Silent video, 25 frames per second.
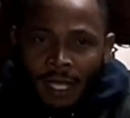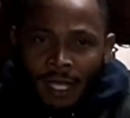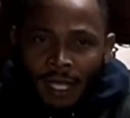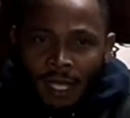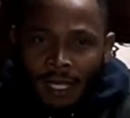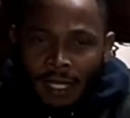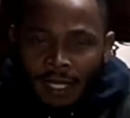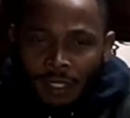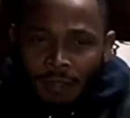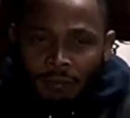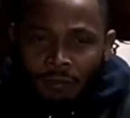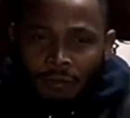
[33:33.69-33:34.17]

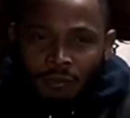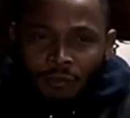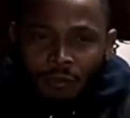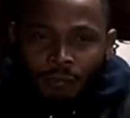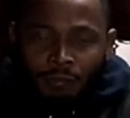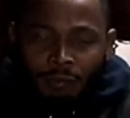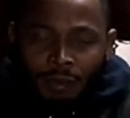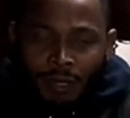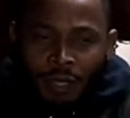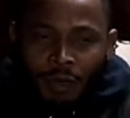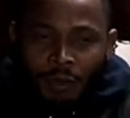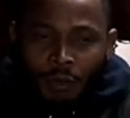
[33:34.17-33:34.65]
And there was a
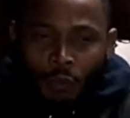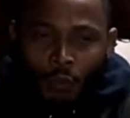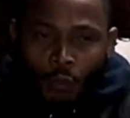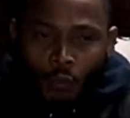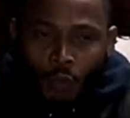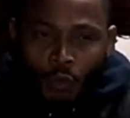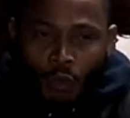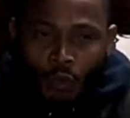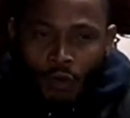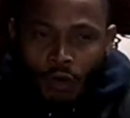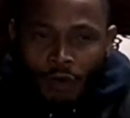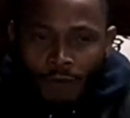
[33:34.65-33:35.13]
big
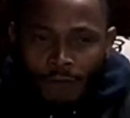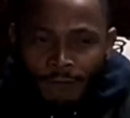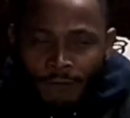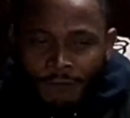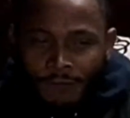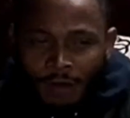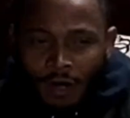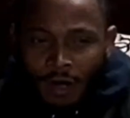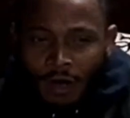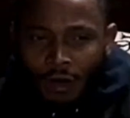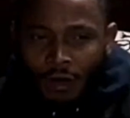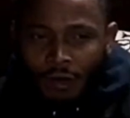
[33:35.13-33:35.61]
war
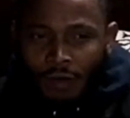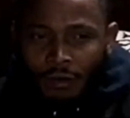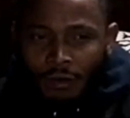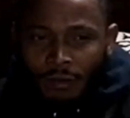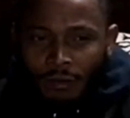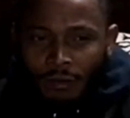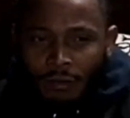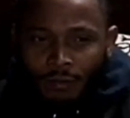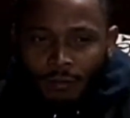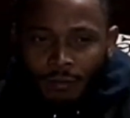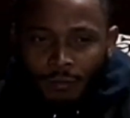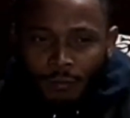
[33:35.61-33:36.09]
fought
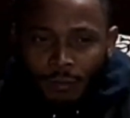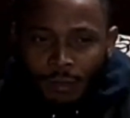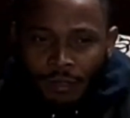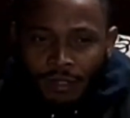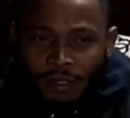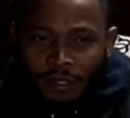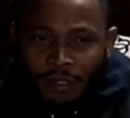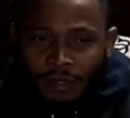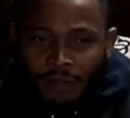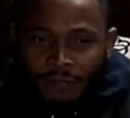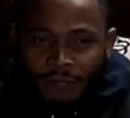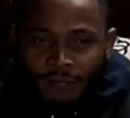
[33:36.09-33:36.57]

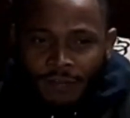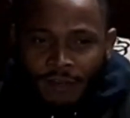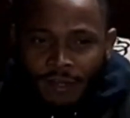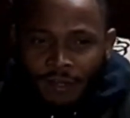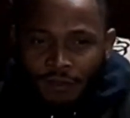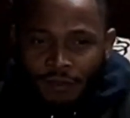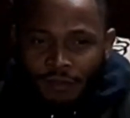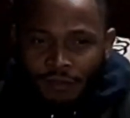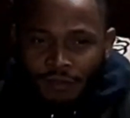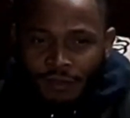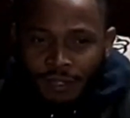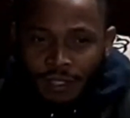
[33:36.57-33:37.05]
with the
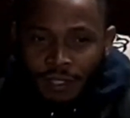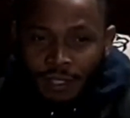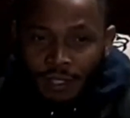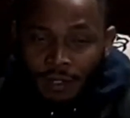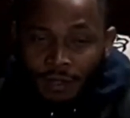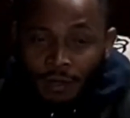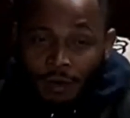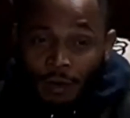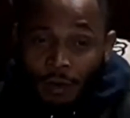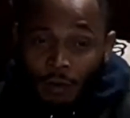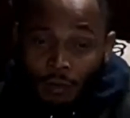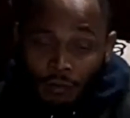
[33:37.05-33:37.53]

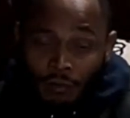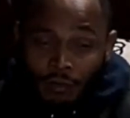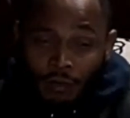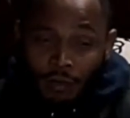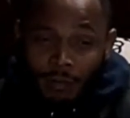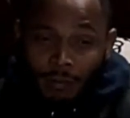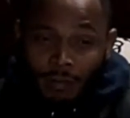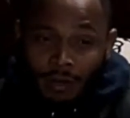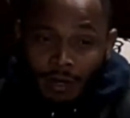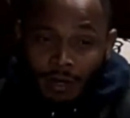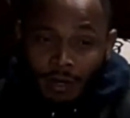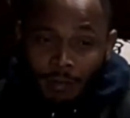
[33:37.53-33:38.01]
Confederacy over the
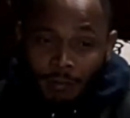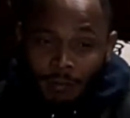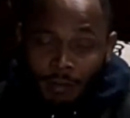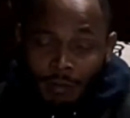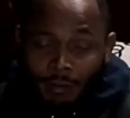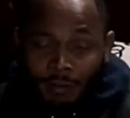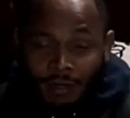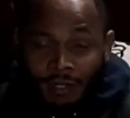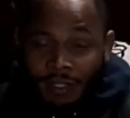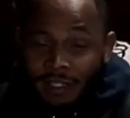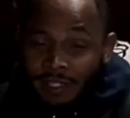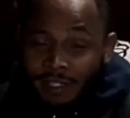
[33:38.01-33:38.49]
American
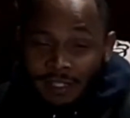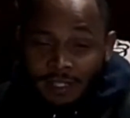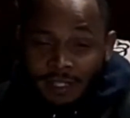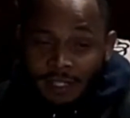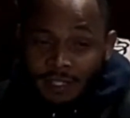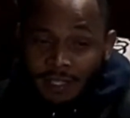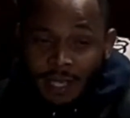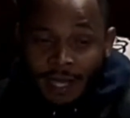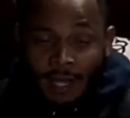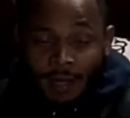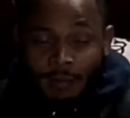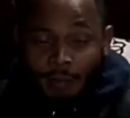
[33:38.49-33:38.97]
people. This is
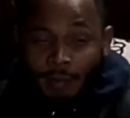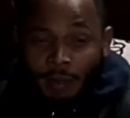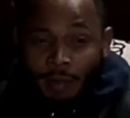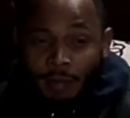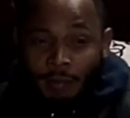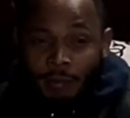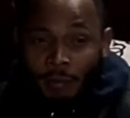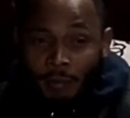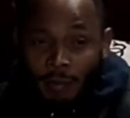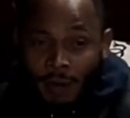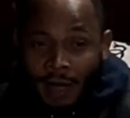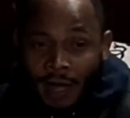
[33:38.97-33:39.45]
the same
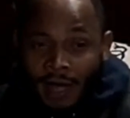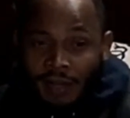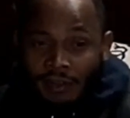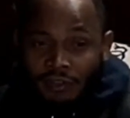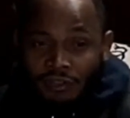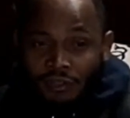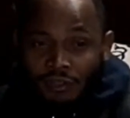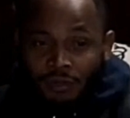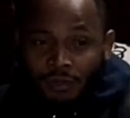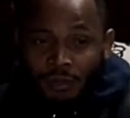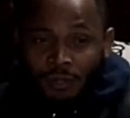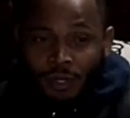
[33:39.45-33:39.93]
people,
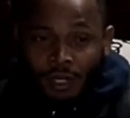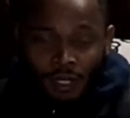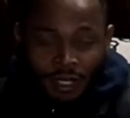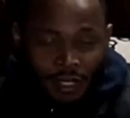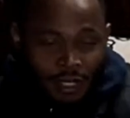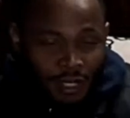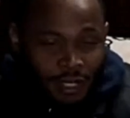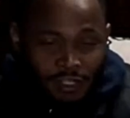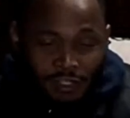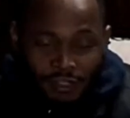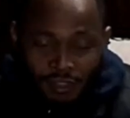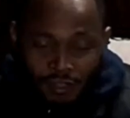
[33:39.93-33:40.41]
mind you.
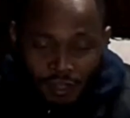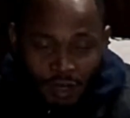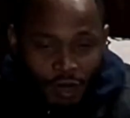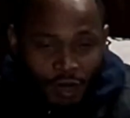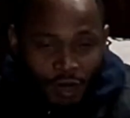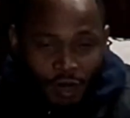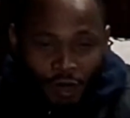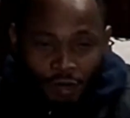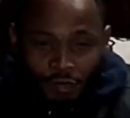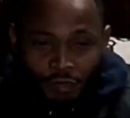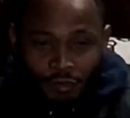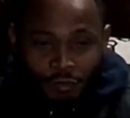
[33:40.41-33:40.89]
They just
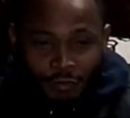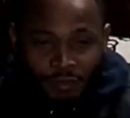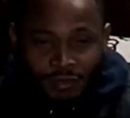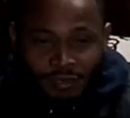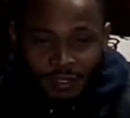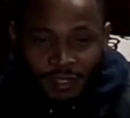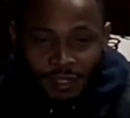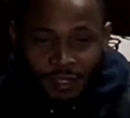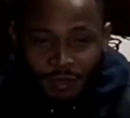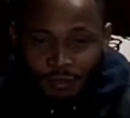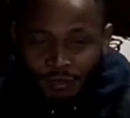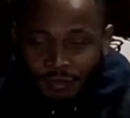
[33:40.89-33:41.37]
called
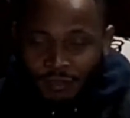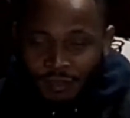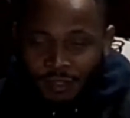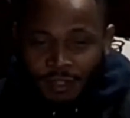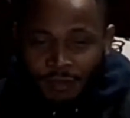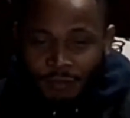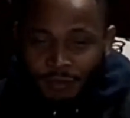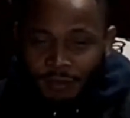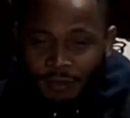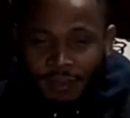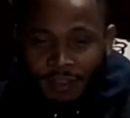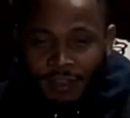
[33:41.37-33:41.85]
themselves
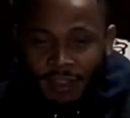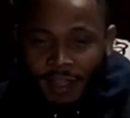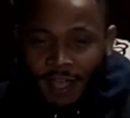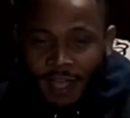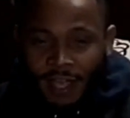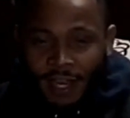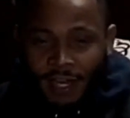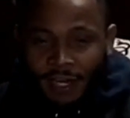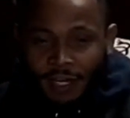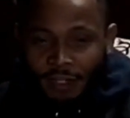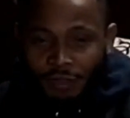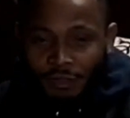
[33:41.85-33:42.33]
different
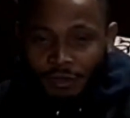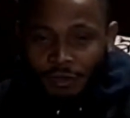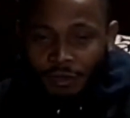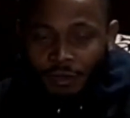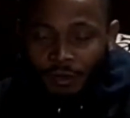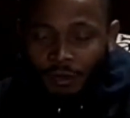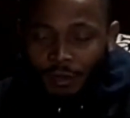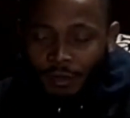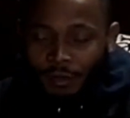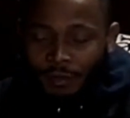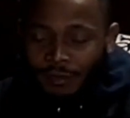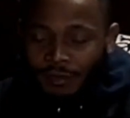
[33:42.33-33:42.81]
things. You
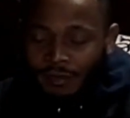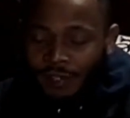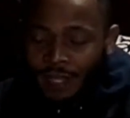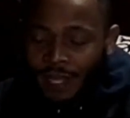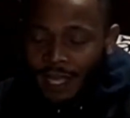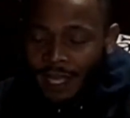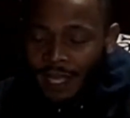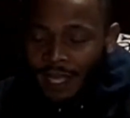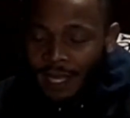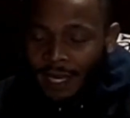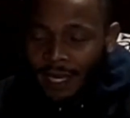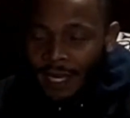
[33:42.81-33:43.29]
know what I'm
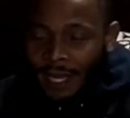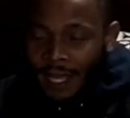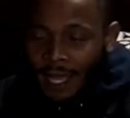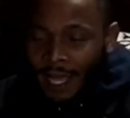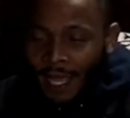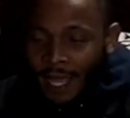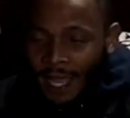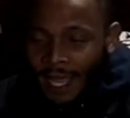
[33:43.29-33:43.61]
saying?